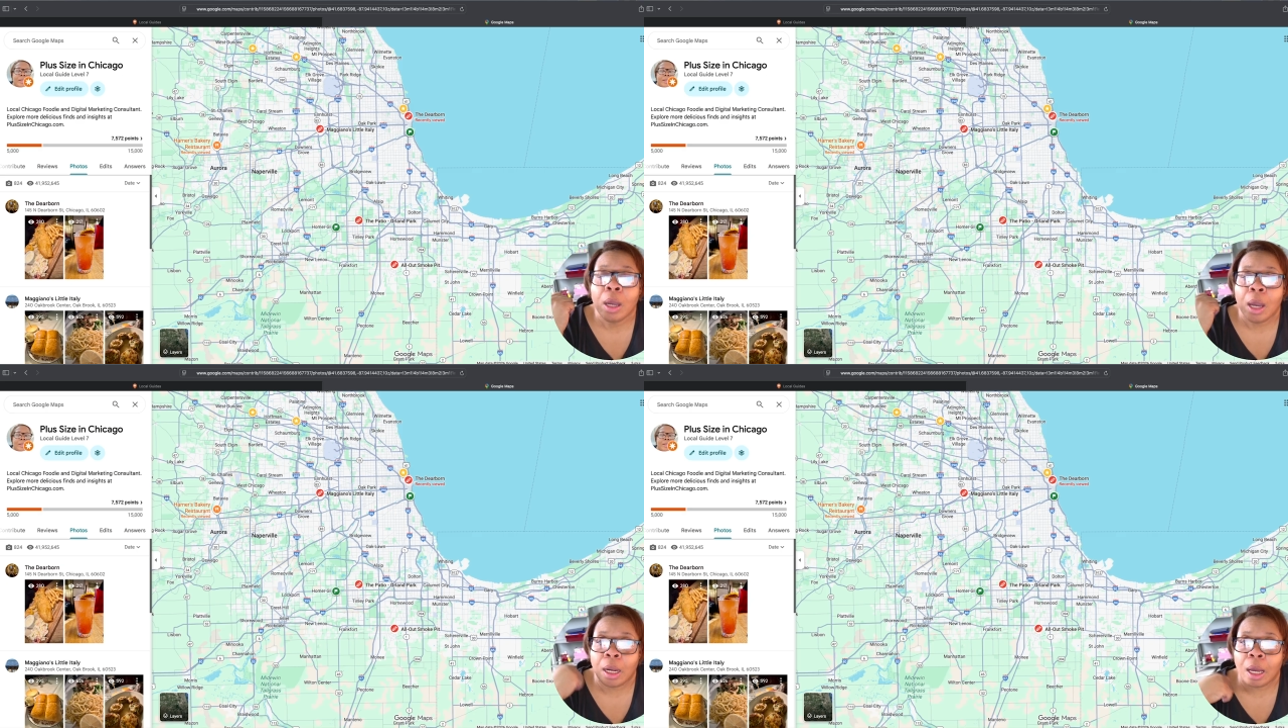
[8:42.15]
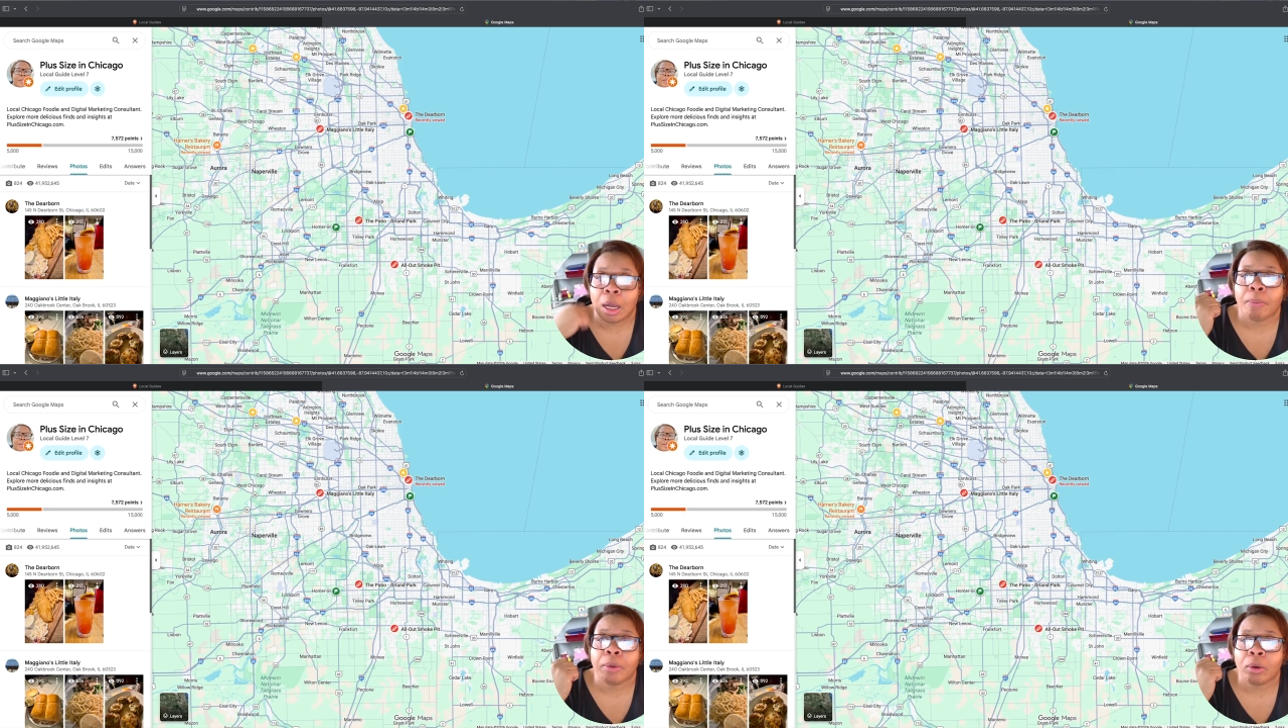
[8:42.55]
and I
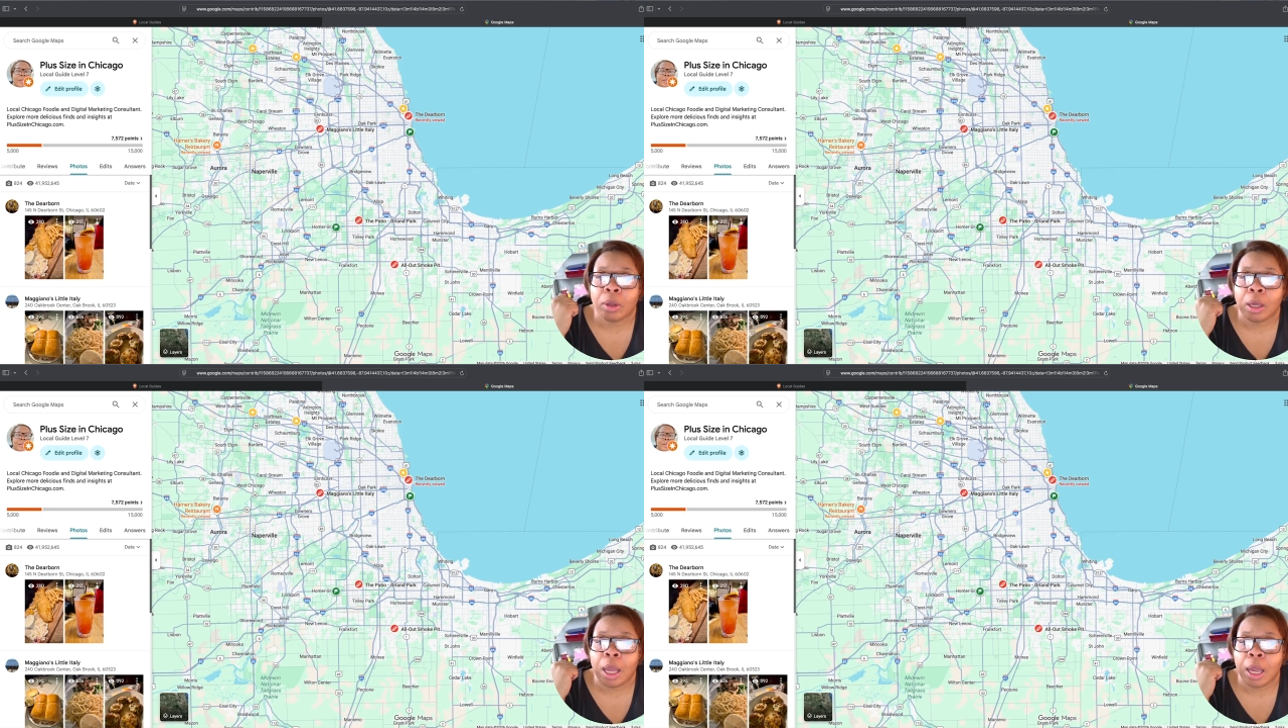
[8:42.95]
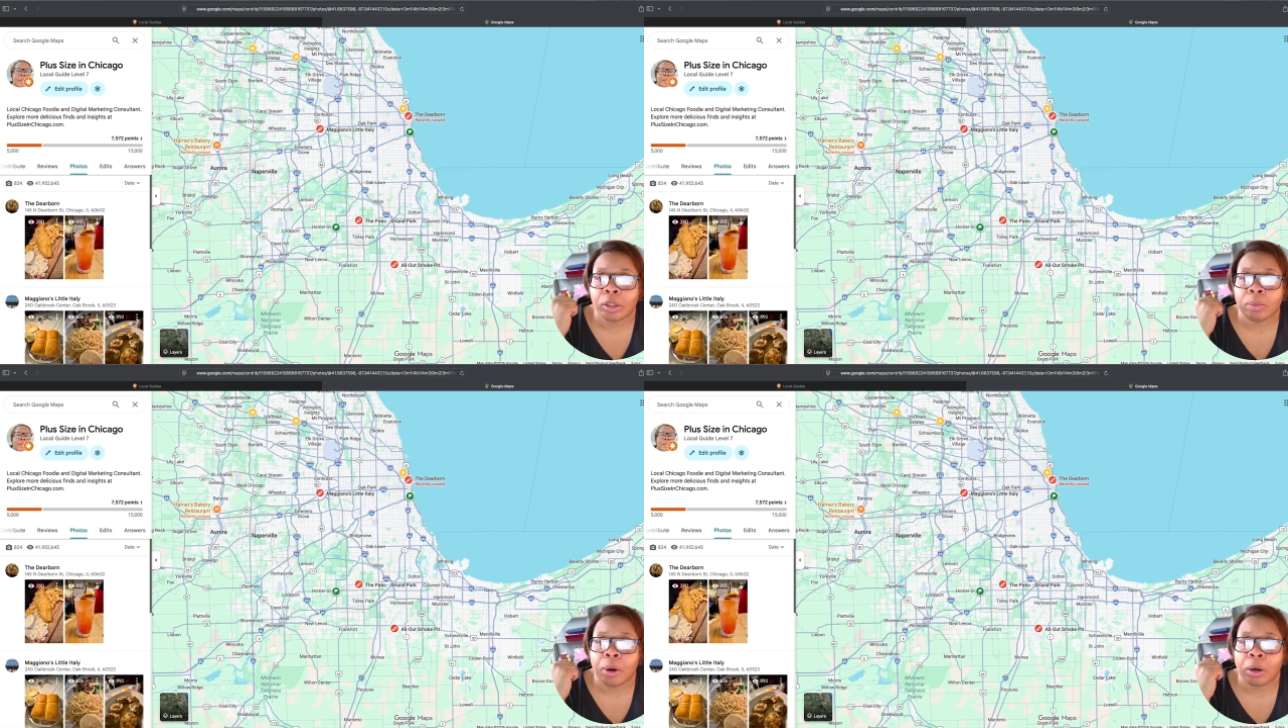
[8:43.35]
uploaded as
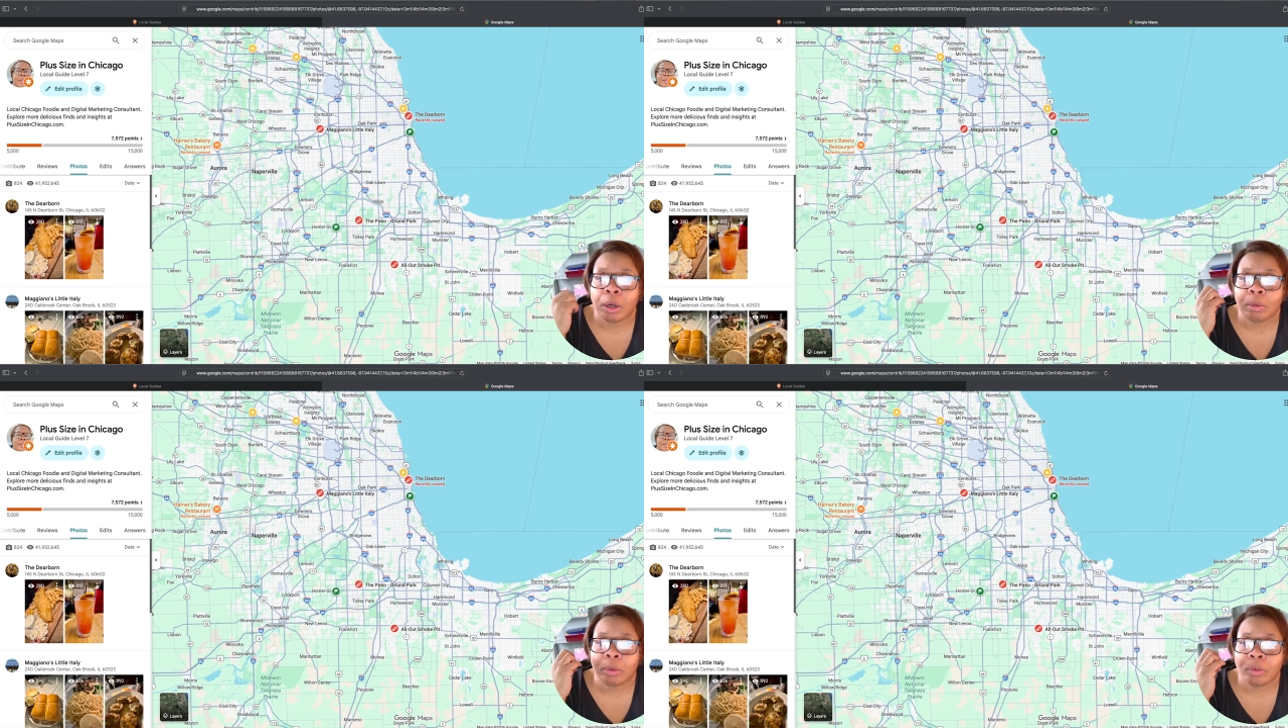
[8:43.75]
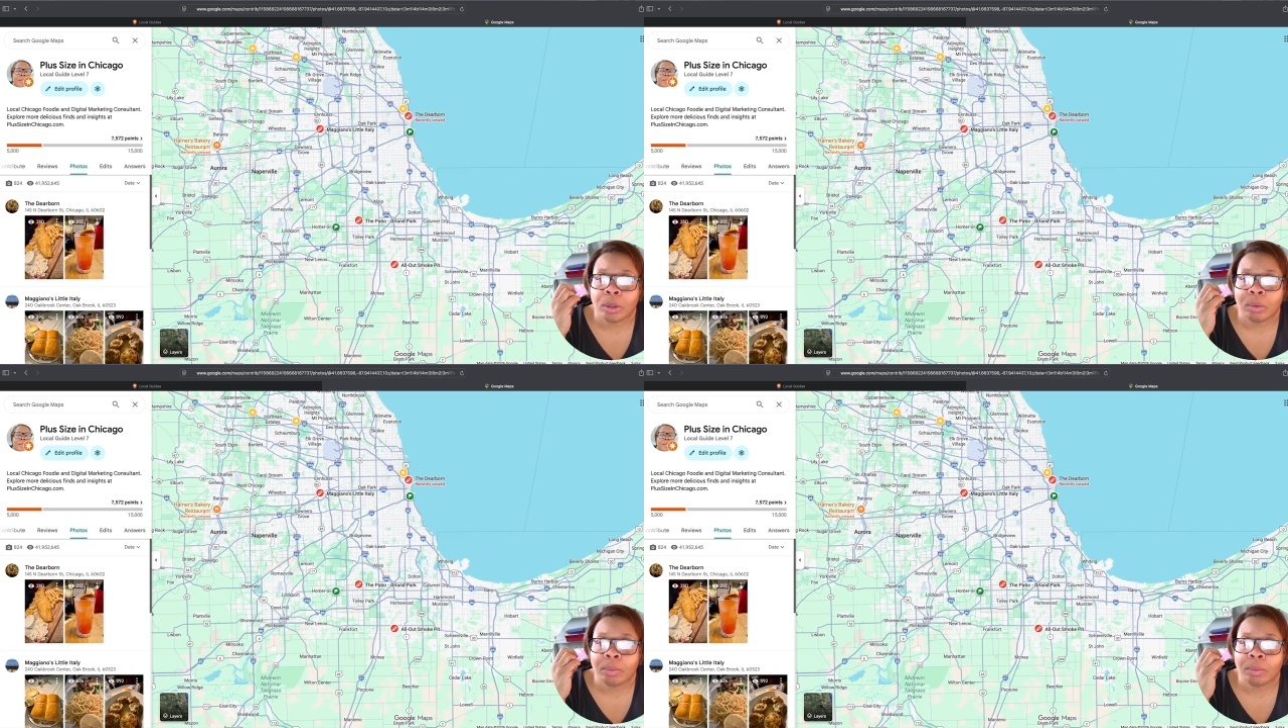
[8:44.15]
a part of that review.